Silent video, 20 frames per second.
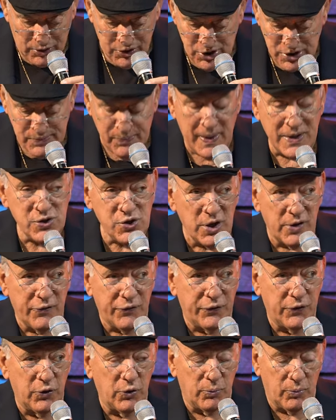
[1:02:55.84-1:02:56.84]
just mention a
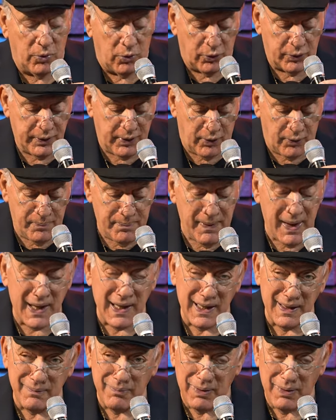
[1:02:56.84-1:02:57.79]
few more. There are many,